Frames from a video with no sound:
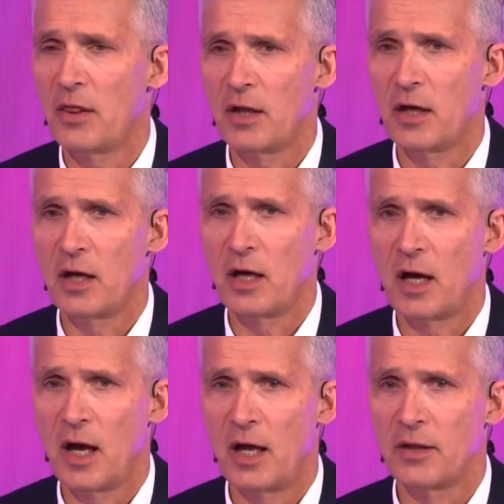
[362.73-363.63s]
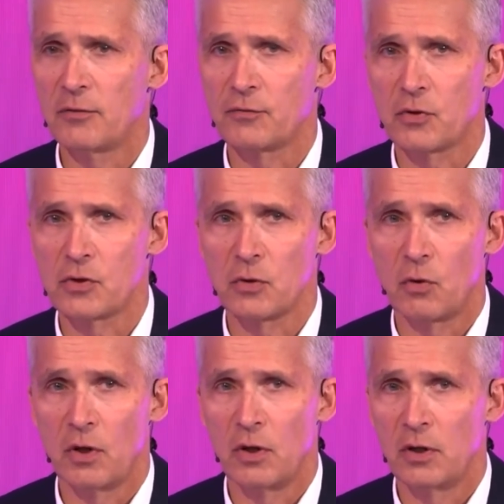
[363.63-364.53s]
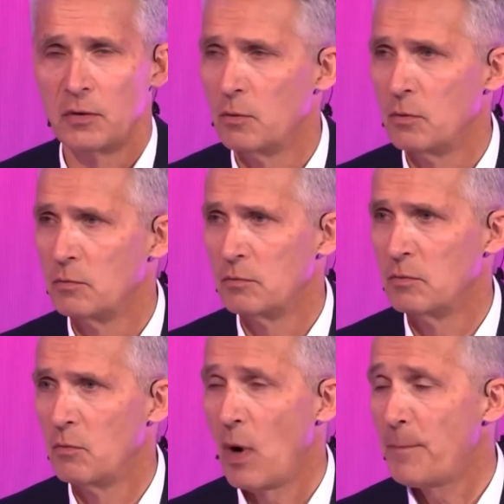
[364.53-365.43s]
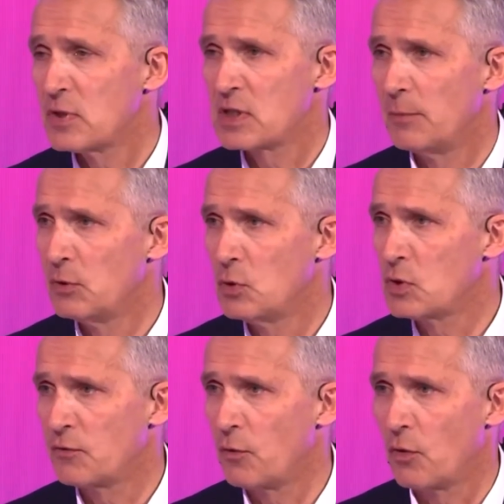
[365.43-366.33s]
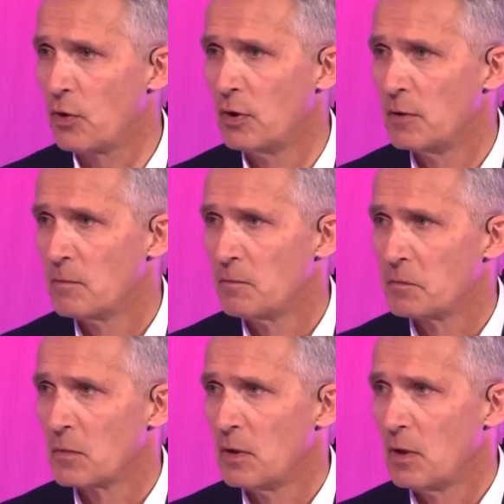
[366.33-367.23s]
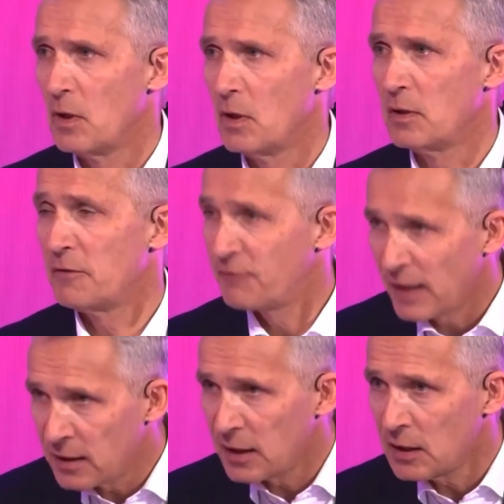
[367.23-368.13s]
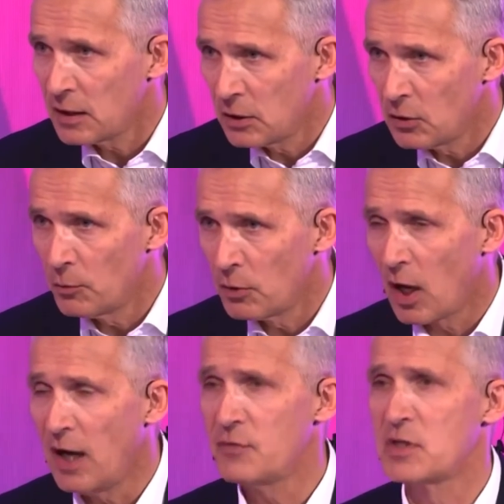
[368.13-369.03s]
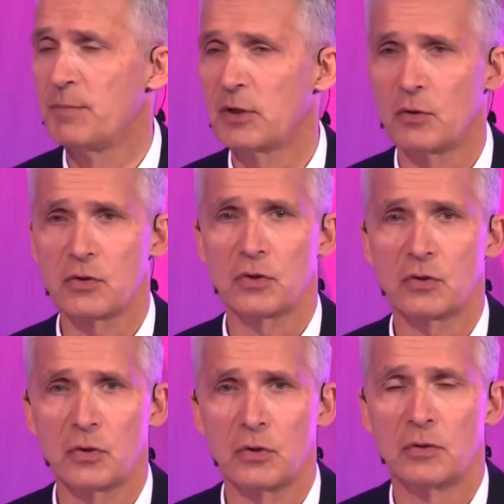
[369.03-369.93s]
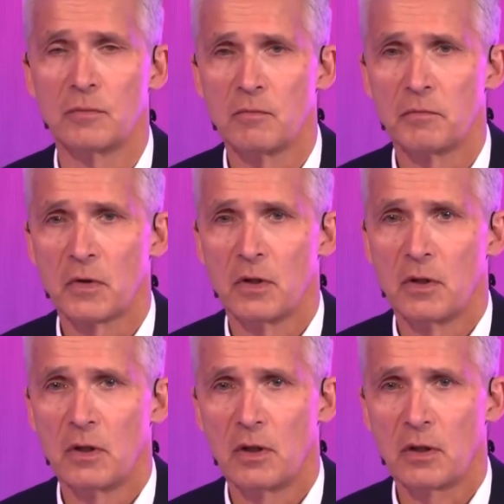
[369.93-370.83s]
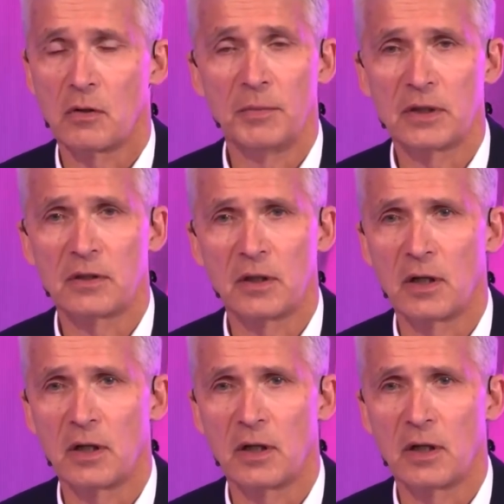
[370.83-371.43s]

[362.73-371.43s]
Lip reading: of course, weapons can be used for defending human lives, but also to commit